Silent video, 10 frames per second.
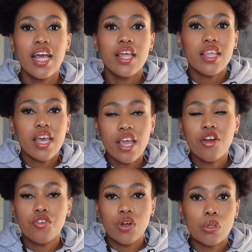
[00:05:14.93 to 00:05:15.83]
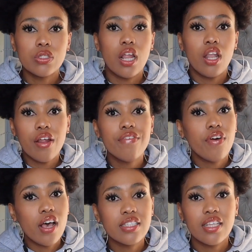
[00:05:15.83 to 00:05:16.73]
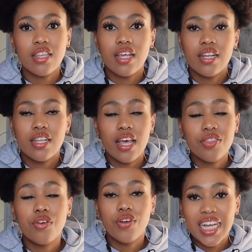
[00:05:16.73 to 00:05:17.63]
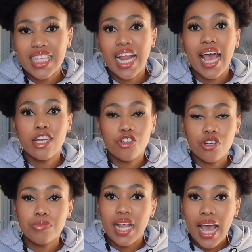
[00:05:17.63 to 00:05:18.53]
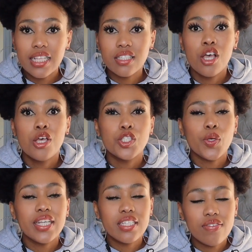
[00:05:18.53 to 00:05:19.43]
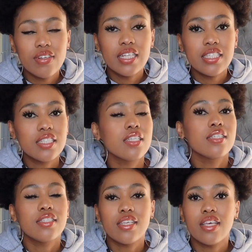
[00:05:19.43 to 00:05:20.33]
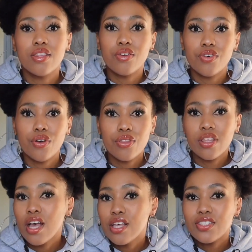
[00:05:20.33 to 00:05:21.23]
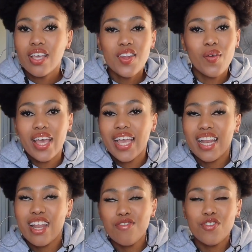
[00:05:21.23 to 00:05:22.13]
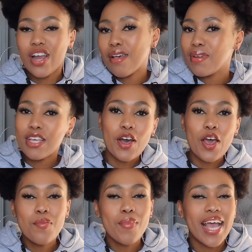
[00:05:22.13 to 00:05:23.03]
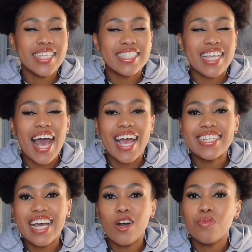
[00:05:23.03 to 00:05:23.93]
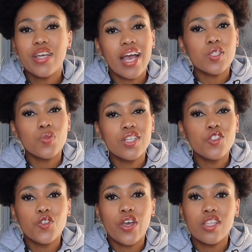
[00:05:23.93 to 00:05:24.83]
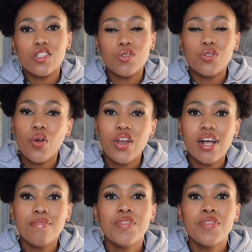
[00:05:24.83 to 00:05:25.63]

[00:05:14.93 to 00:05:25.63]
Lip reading: the hair grows a lot faster than at the rate that I trim it at, so I definitely still see the growth. So anyway, enough rambling on my side. I hope you guys will enjoy this tutorial.